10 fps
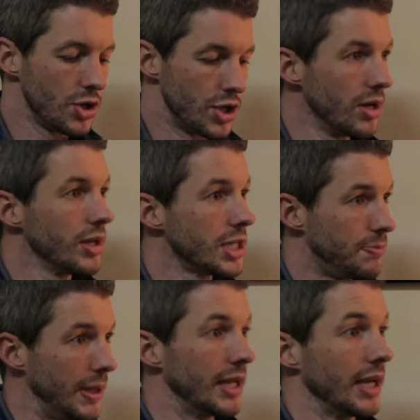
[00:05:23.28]
Generally
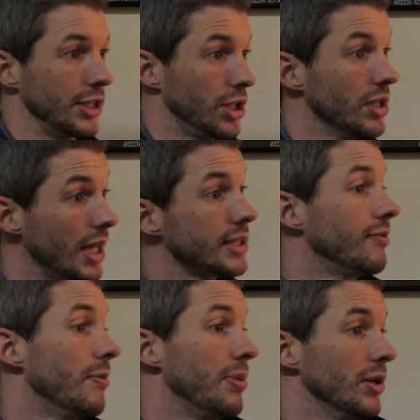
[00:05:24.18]
speaking, as you're less
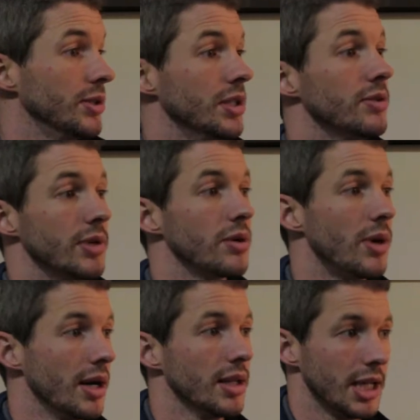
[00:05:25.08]
of a person, you
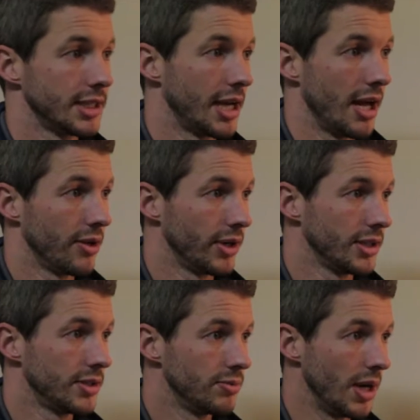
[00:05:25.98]
require less
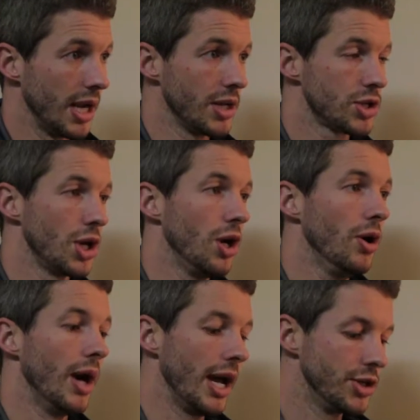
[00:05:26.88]
calories, right?
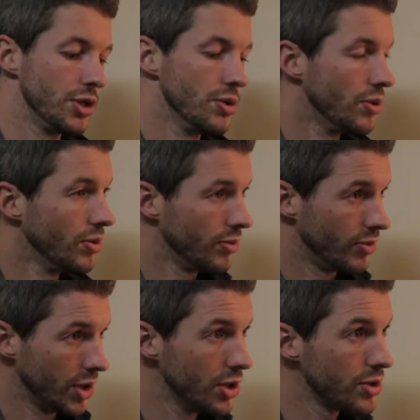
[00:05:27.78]
So as you
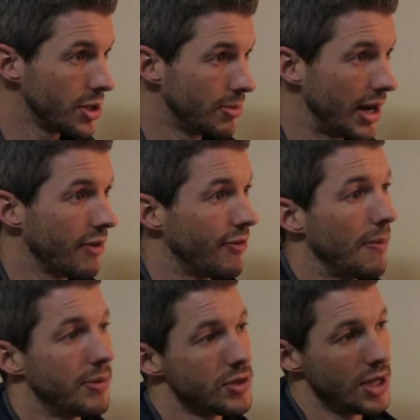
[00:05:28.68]
reduce your body
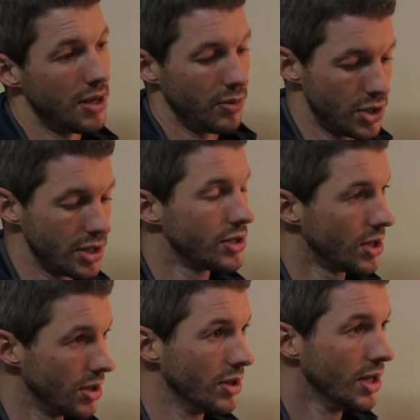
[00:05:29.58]
fat percent, which in
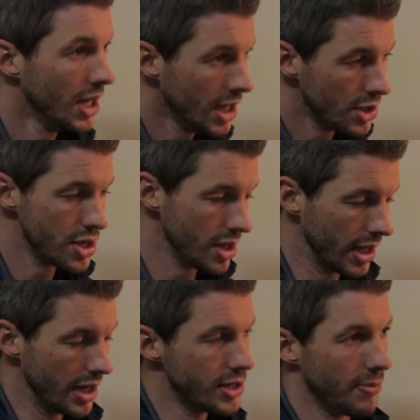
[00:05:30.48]
turn
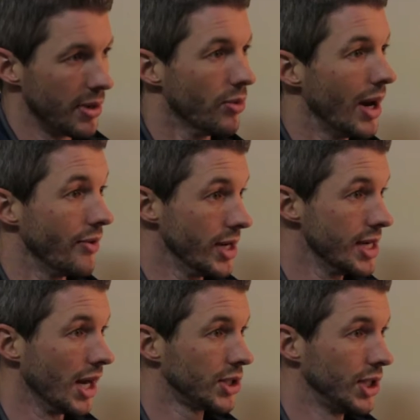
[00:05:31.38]
generally ends up in a weight
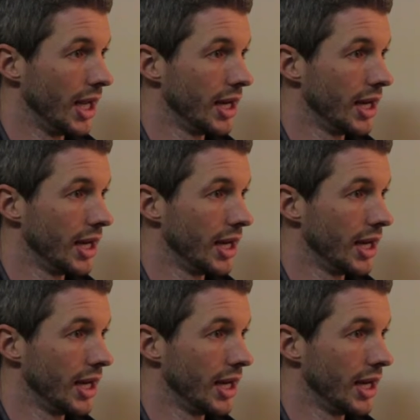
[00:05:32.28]
reduction,